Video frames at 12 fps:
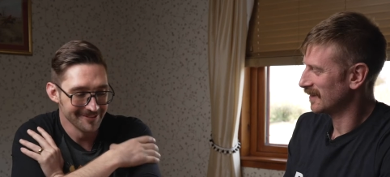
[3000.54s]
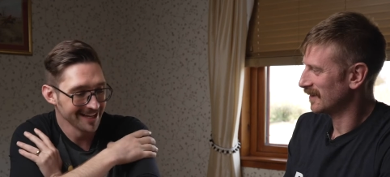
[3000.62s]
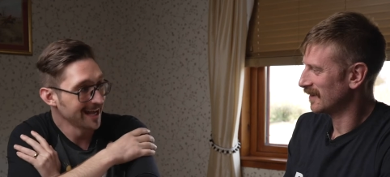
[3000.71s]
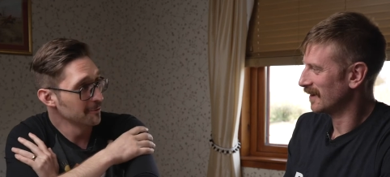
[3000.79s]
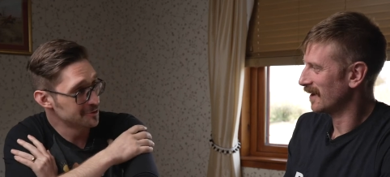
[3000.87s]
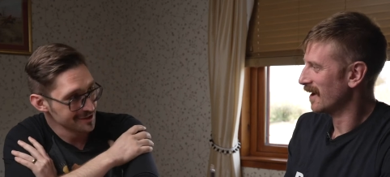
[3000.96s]
Speaker 1: that
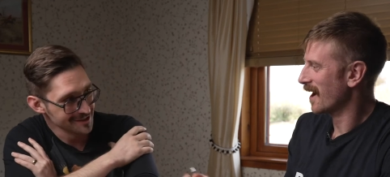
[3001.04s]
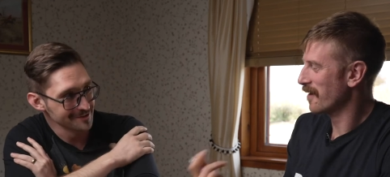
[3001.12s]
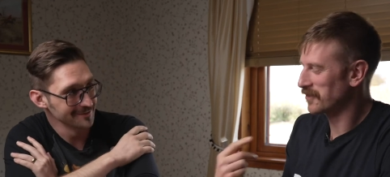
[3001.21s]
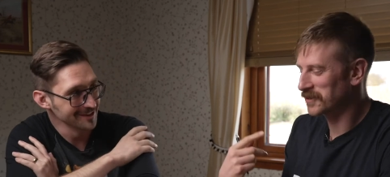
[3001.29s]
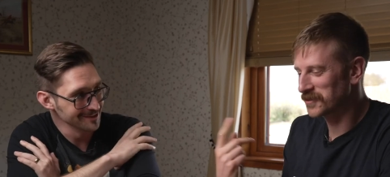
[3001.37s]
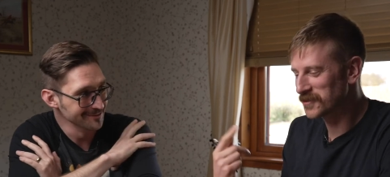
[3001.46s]
option is I mean,
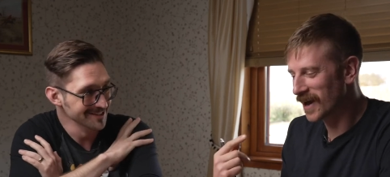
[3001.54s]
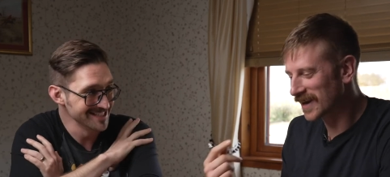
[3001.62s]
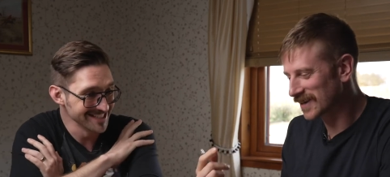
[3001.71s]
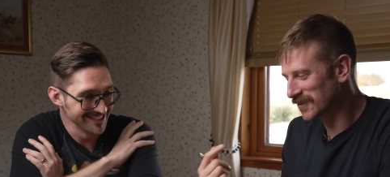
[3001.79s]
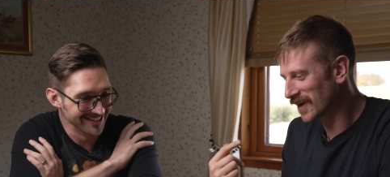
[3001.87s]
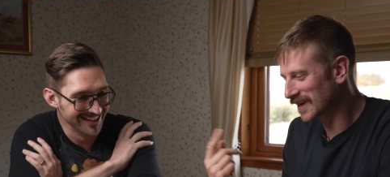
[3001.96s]
available you had, to you.
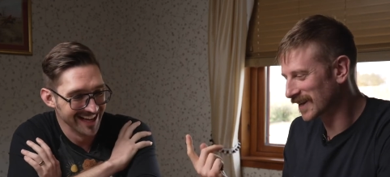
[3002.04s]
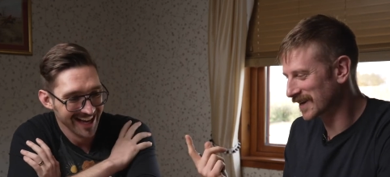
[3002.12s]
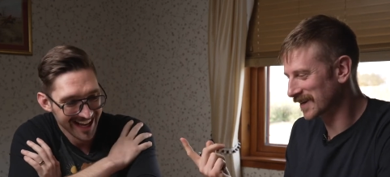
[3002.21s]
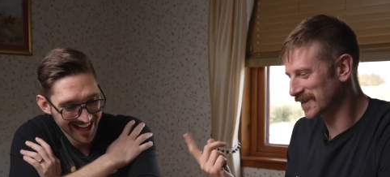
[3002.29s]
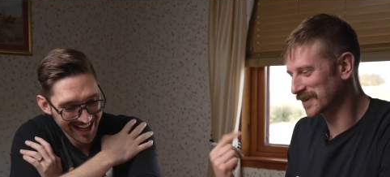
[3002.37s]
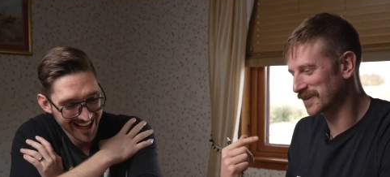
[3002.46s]
you had,
Speaker 2: like
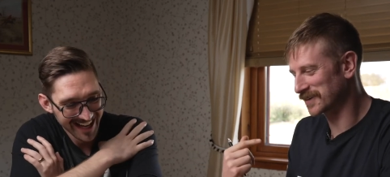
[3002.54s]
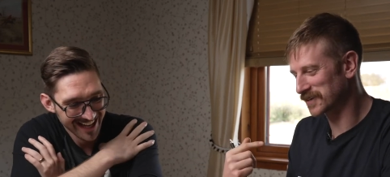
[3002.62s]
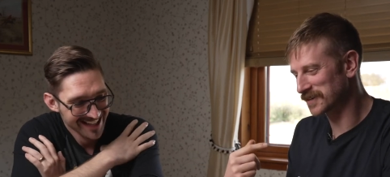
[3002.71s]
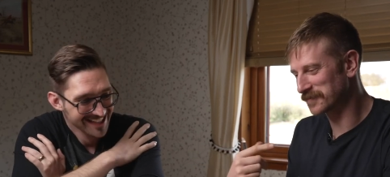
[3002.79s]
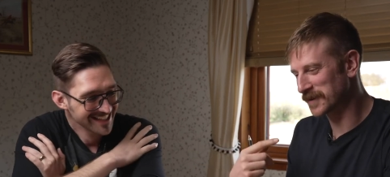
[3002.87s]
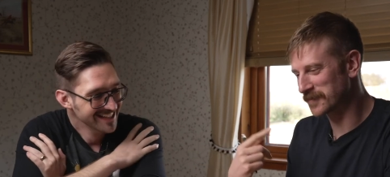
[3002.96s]
good good
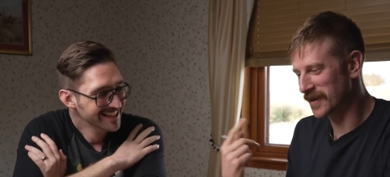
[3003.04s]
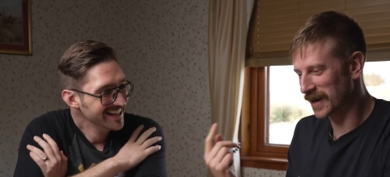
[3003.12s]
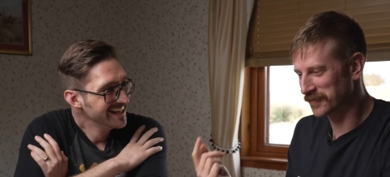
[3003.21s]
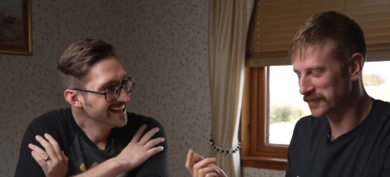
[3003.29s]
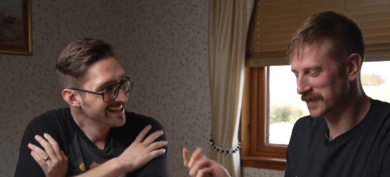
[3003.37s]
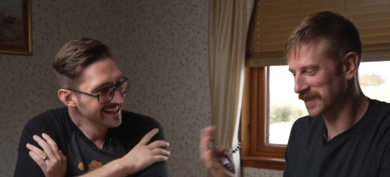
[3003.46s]
feedback
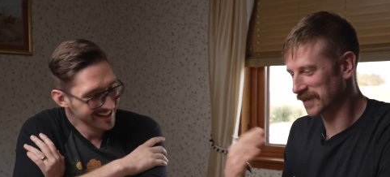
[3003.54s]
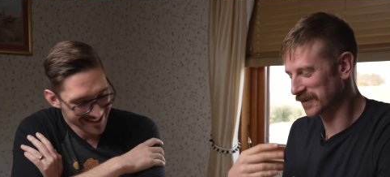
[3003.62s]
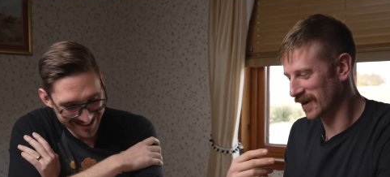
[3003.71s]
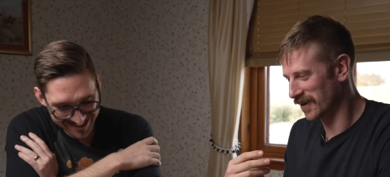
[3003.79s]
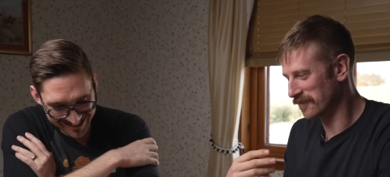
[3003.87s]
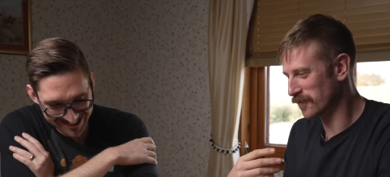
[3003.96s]
for me like
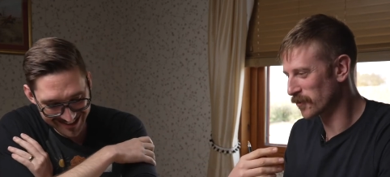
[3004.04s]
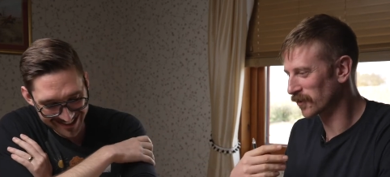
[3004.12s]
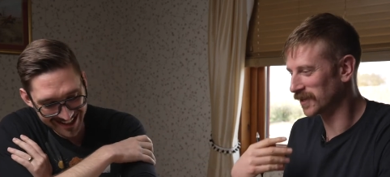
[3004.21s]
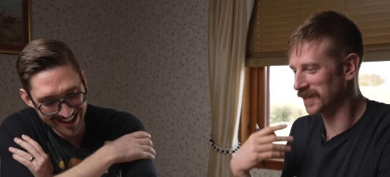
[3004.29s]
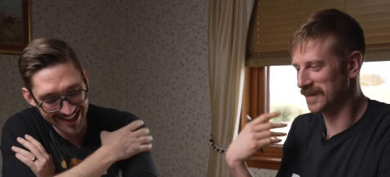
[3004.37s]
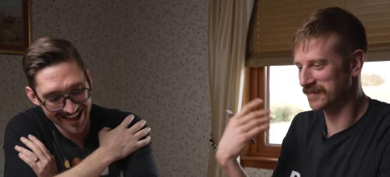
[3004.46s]
on a vocal
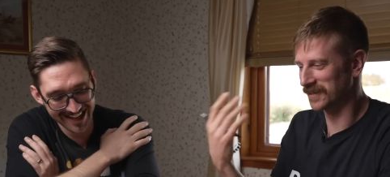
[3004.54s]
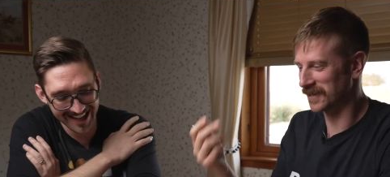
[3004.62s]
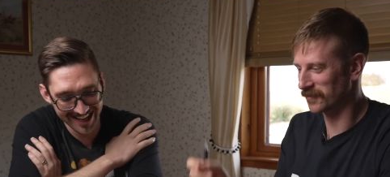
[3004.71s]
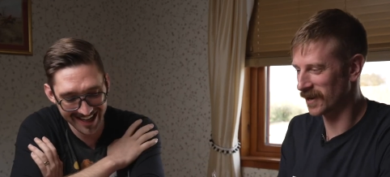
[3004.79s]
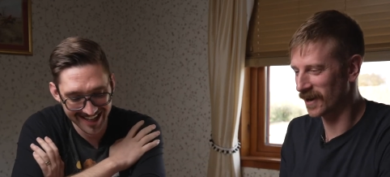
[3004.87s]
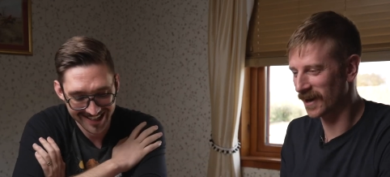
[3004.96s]
level and
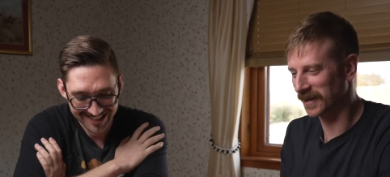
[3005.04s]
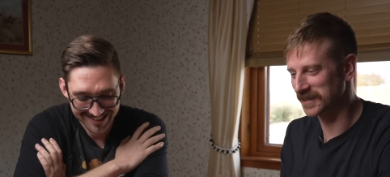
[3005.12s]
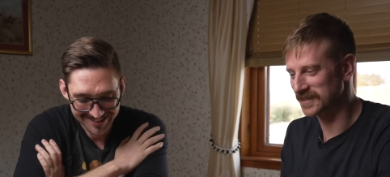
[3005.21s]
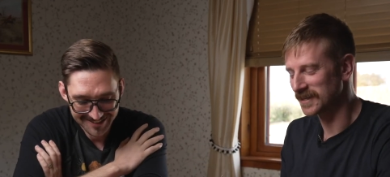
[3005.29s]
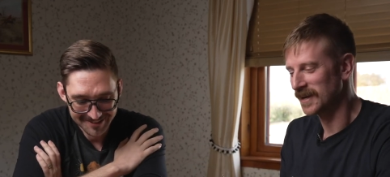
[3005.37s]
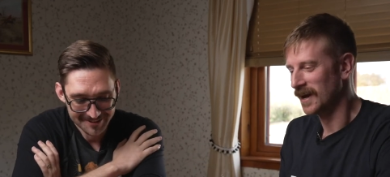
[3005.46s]
whatnot because
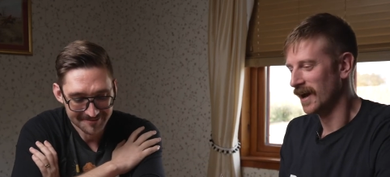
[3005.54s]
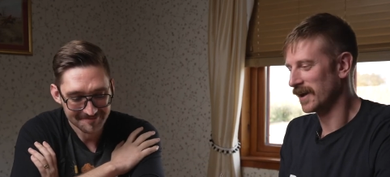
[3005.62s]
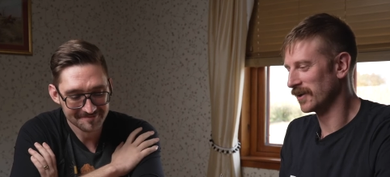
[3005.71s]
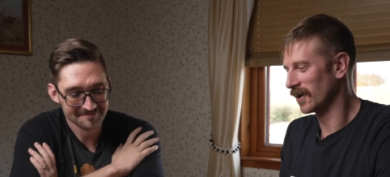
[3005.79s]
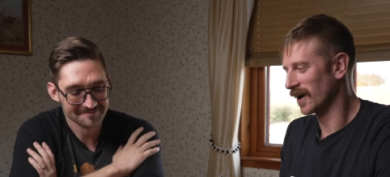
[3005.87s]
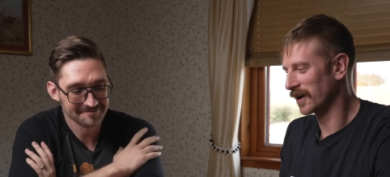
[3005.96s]
you
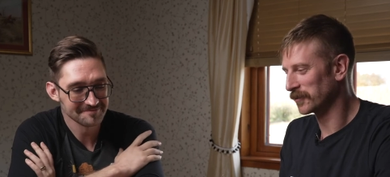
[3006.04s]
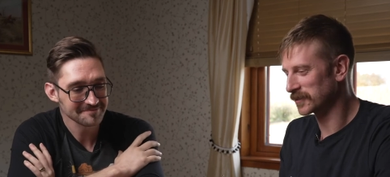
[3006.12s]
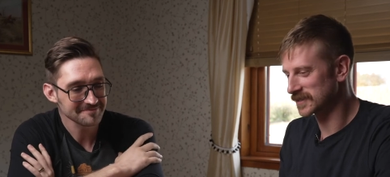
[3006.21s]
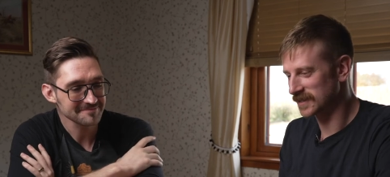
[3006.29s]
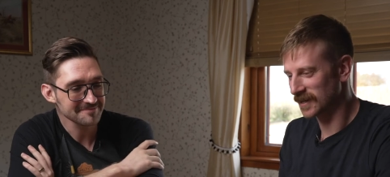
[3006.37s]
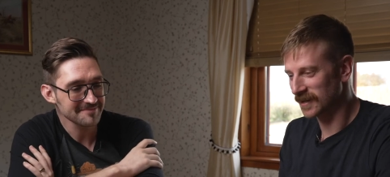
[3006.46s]
know I
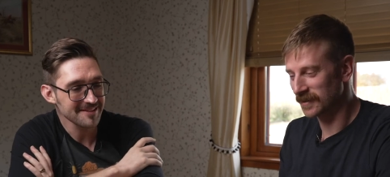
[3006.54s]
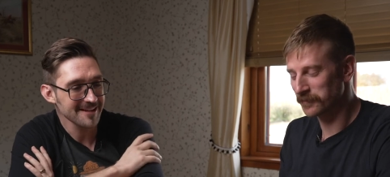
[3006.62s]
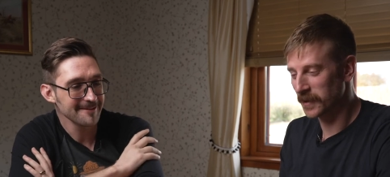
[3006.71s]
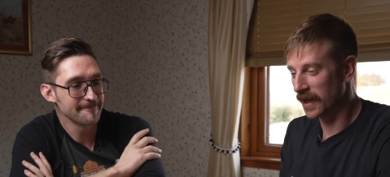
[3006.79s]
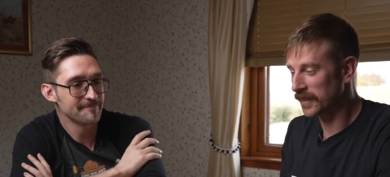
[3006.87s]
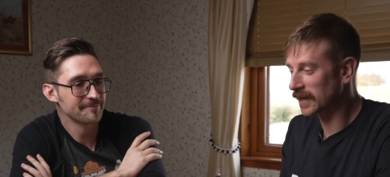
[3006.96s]
was uh,
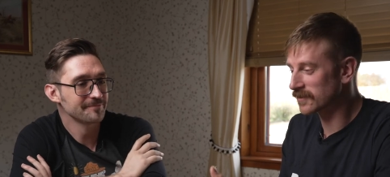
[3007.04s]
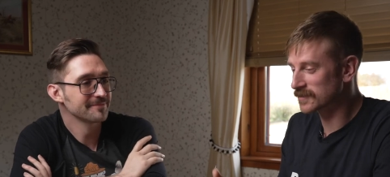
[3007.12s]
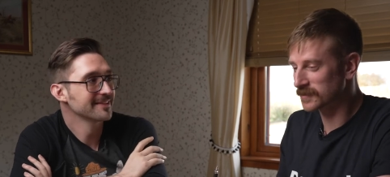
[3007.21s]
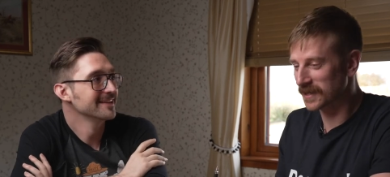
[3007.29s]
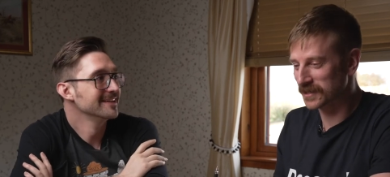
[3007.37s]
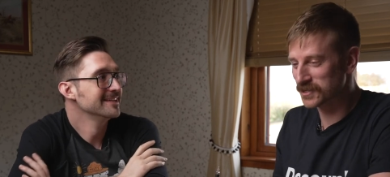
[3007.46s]
I think I was
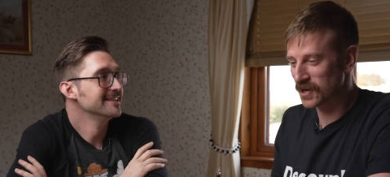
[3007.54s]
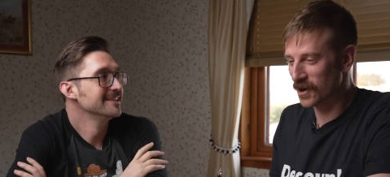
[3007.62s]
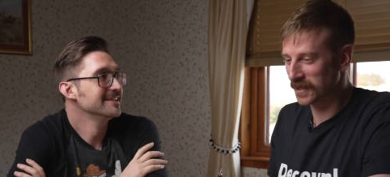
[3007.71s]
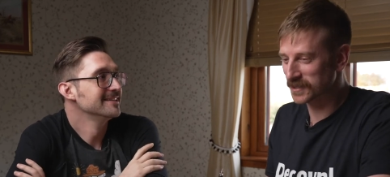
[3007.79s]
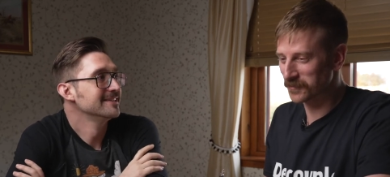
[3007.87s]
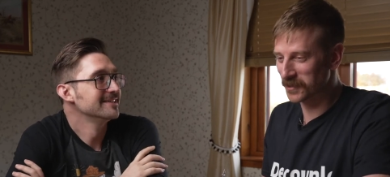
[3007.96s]
like sharing some